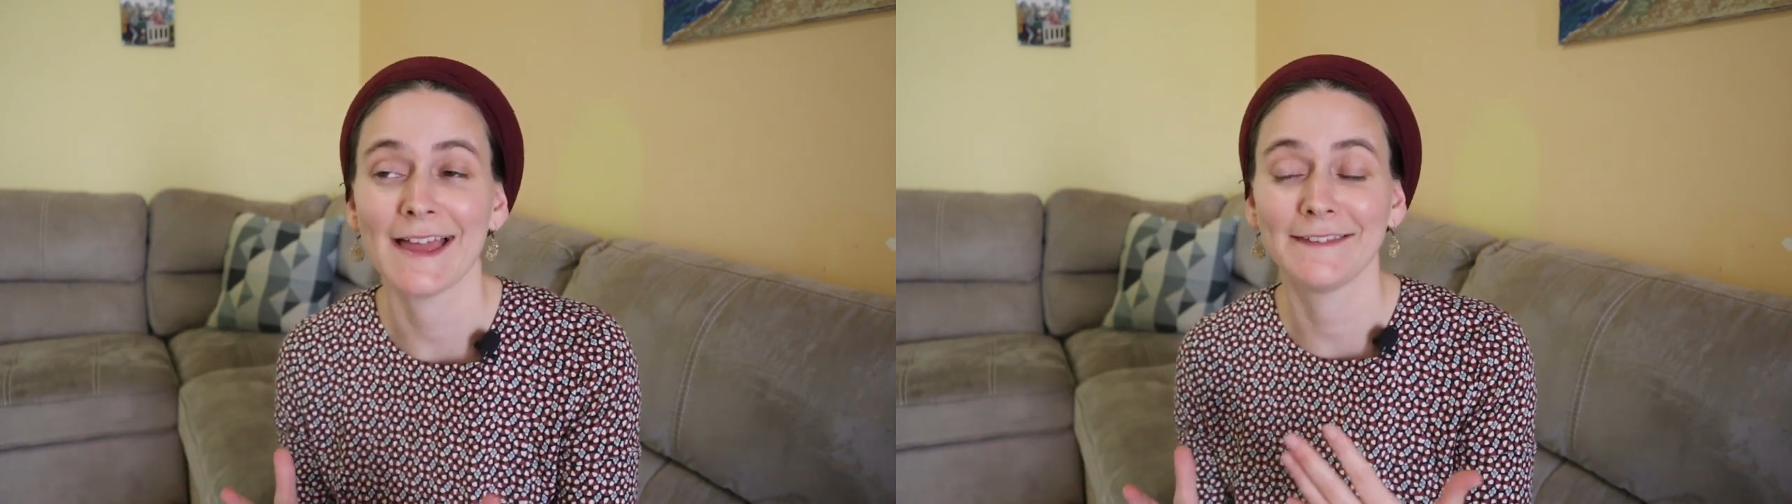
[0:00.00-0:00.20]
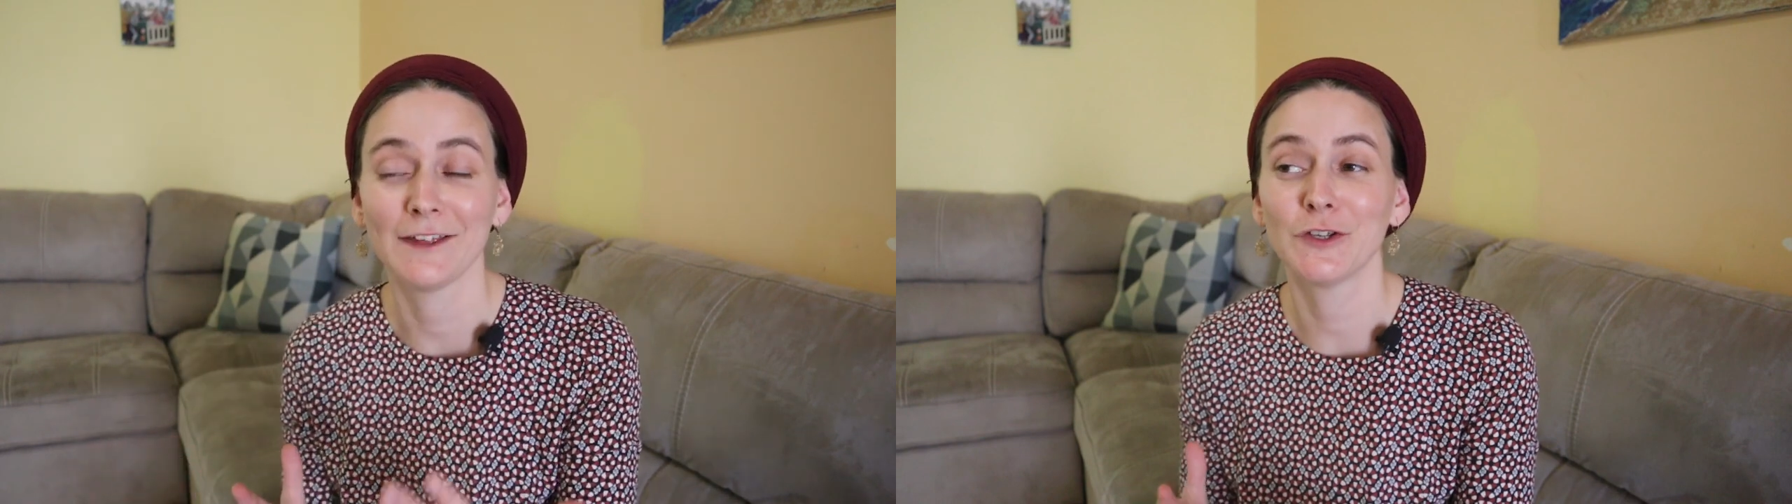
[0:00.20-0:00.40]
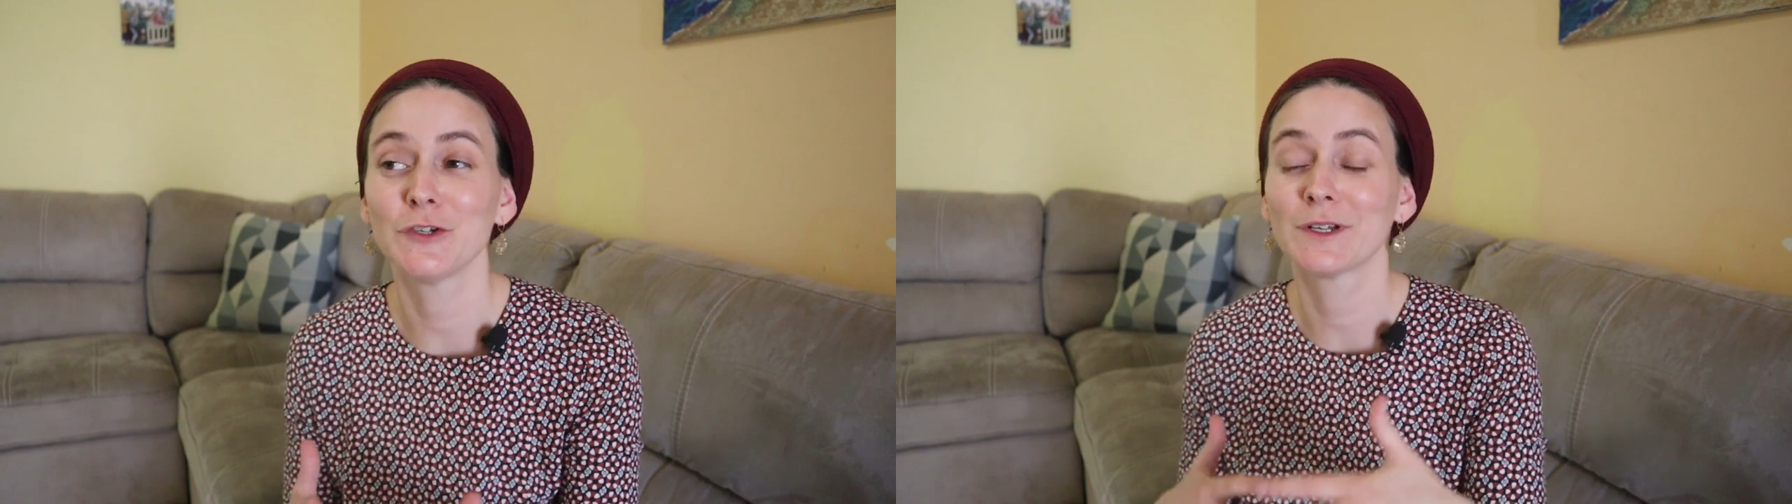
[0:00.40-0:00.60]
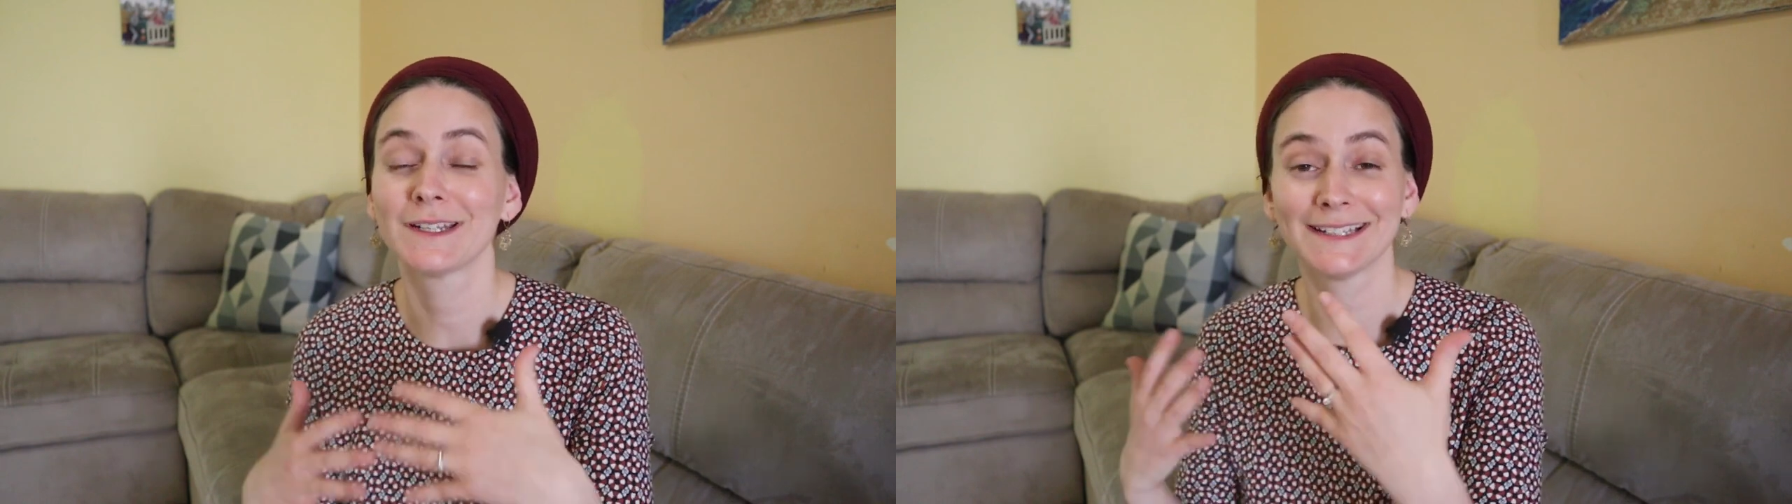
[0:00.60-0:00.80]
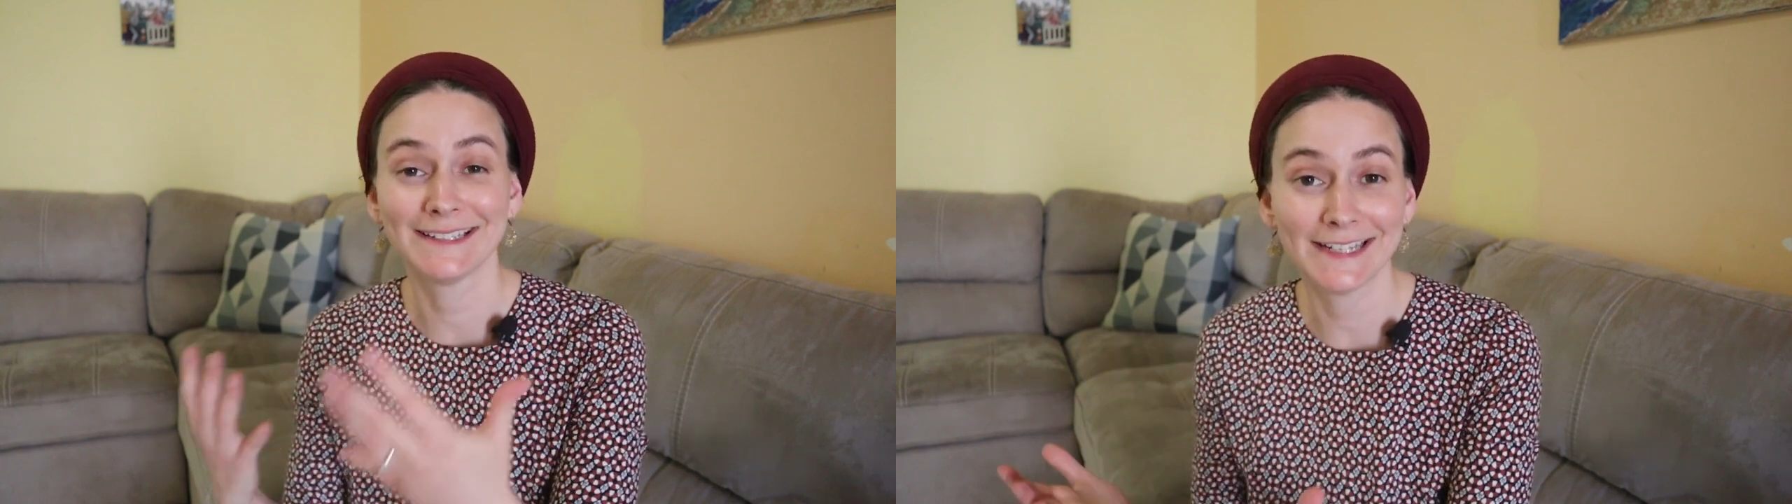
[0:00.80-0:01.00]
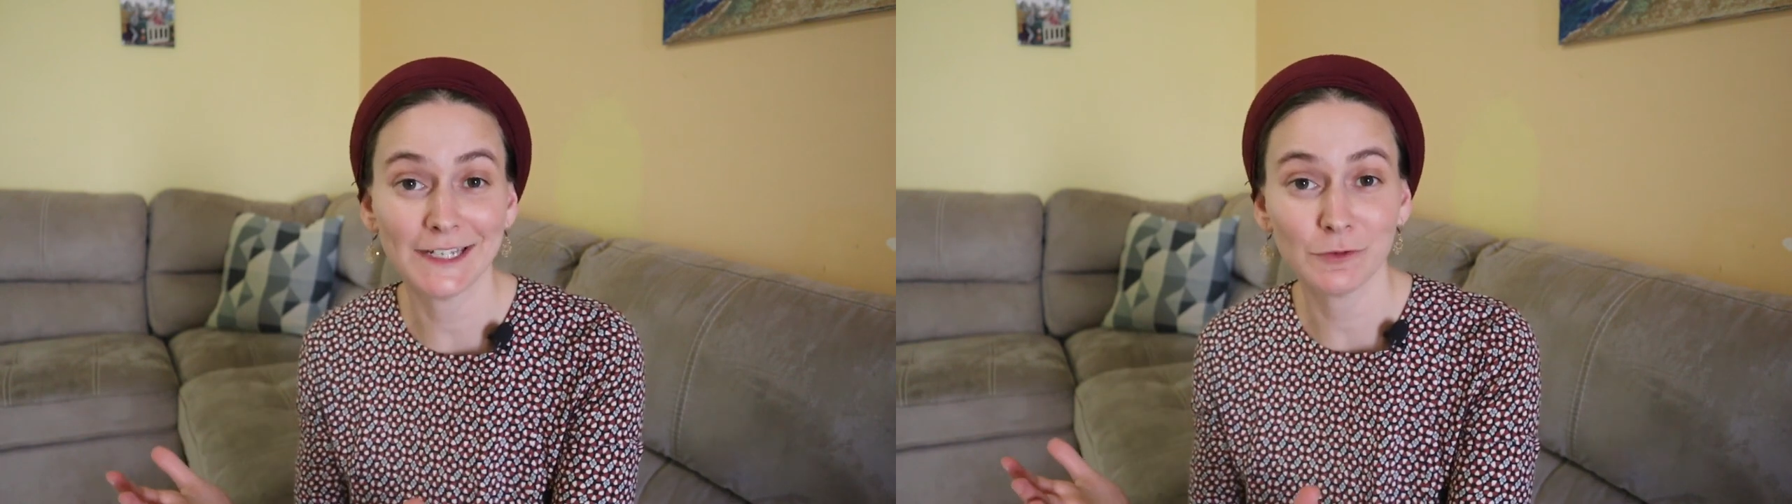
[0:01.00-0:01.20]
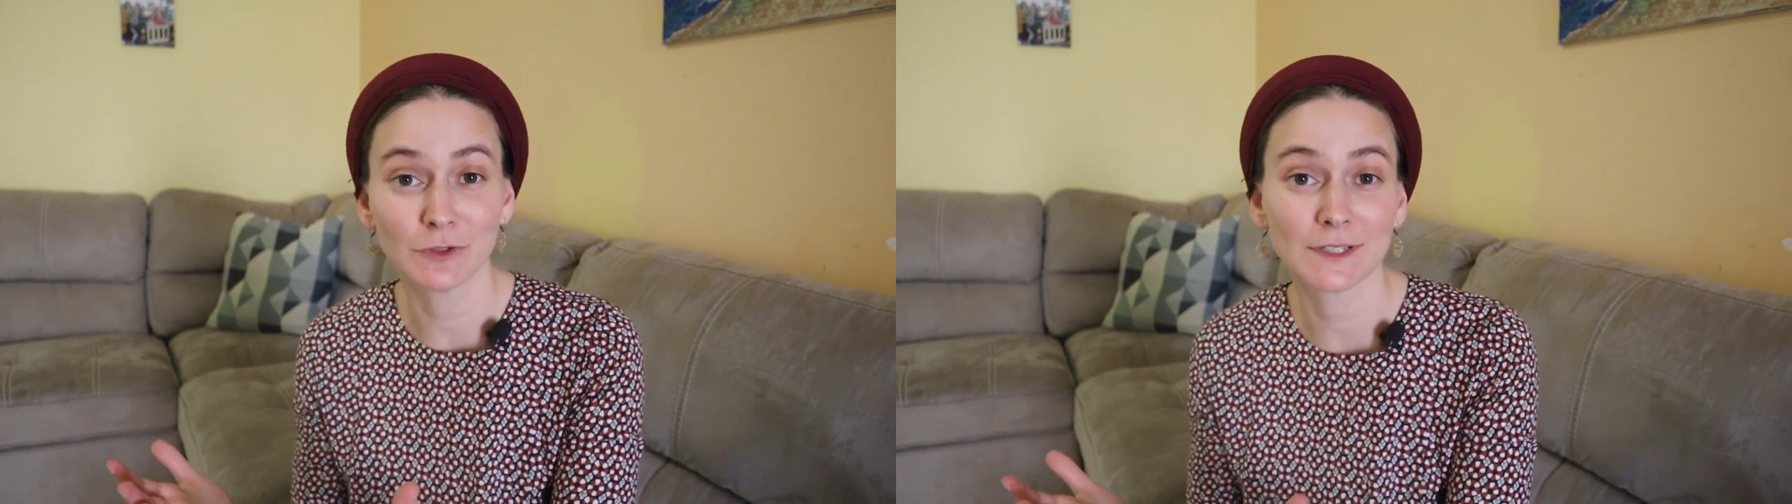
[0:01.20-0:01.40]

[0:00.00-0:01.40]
and there you could continue